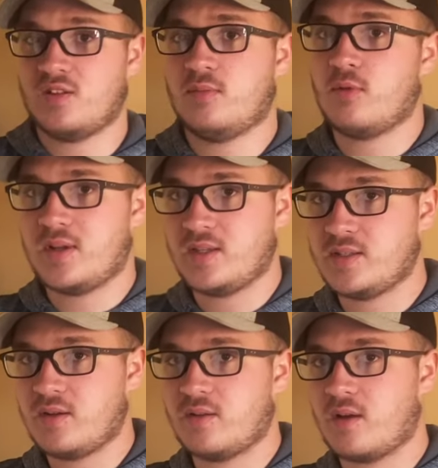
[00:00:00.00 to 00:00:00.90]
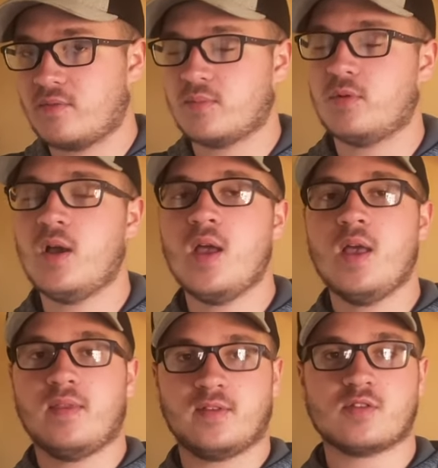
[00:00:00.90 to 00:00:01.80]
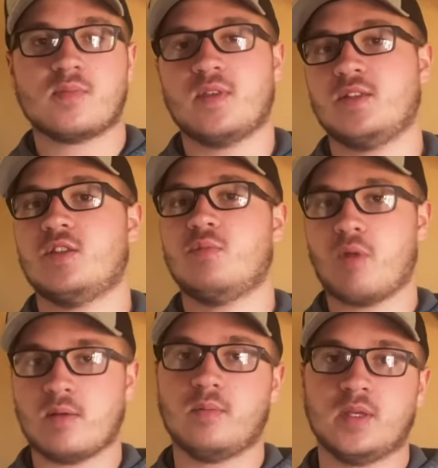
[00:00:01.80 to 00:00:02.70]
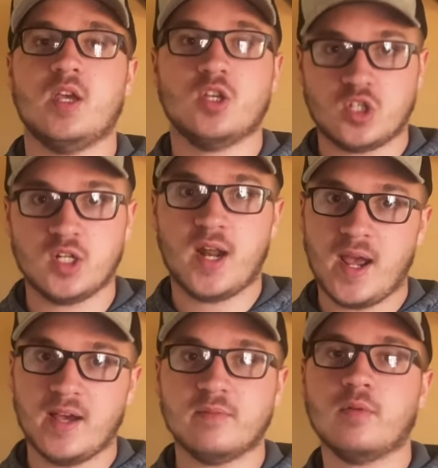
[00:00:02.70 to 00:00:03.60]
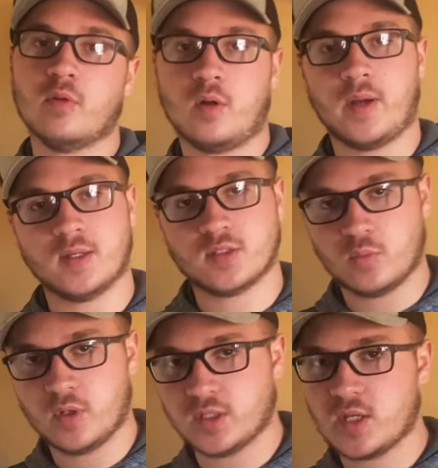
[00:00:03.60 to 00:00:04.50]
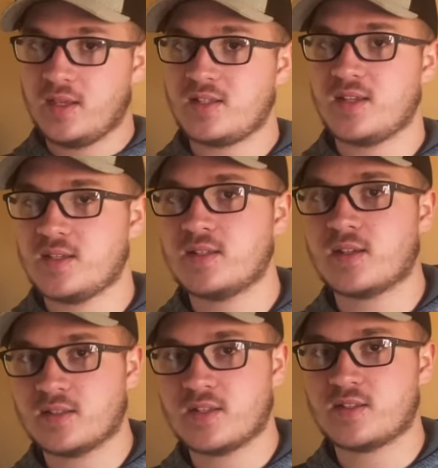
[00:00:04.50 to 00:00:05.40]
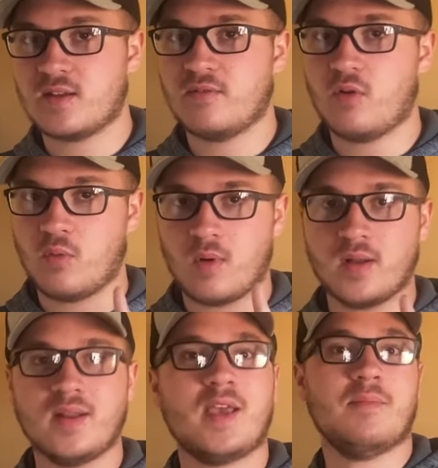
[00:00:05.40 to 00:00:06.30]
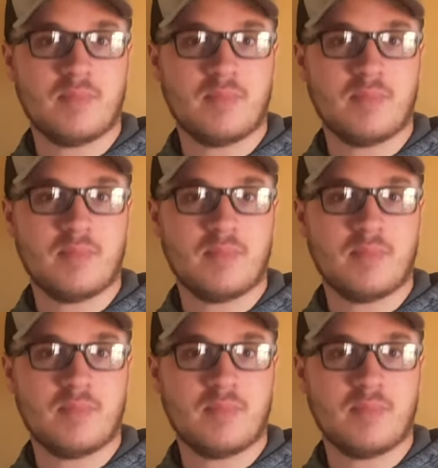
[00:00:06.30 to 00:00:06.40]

little more easier and comfortable, these are some things that you probably should have before going out to the woods. These things consist of, one, a